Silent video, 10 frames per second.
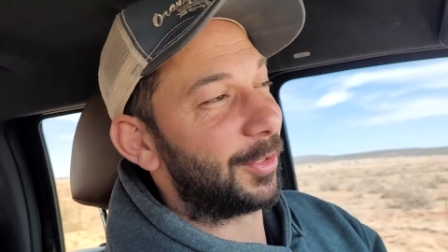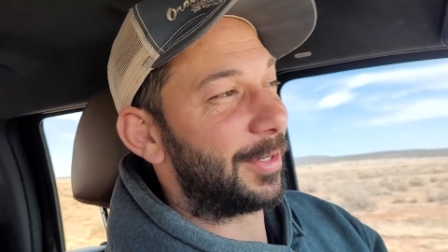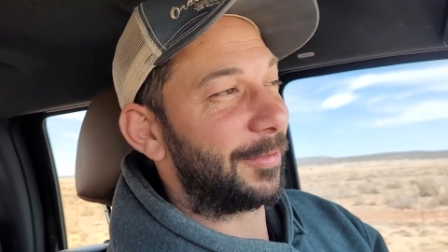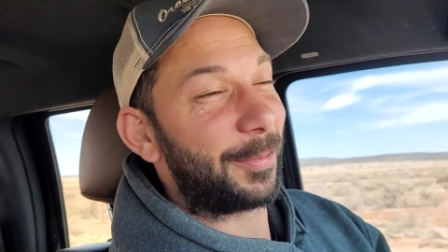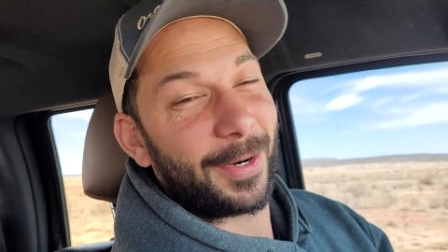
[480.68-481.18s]
I don't
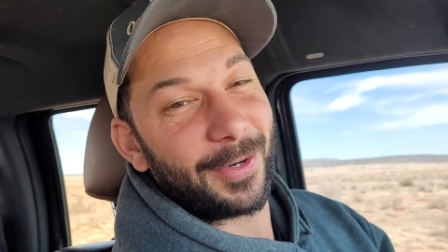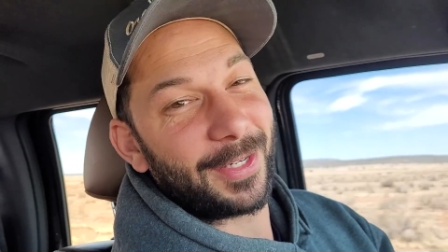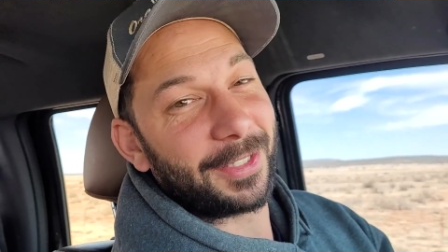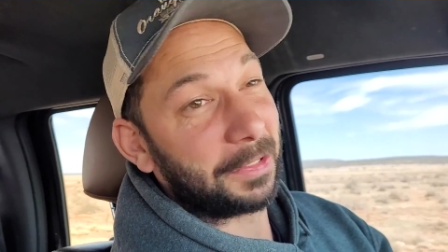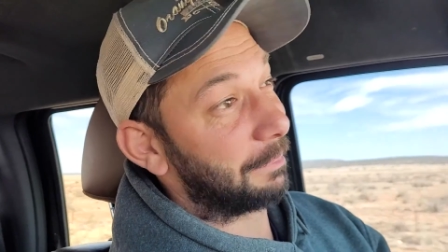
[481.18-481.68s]
have to borrow yours.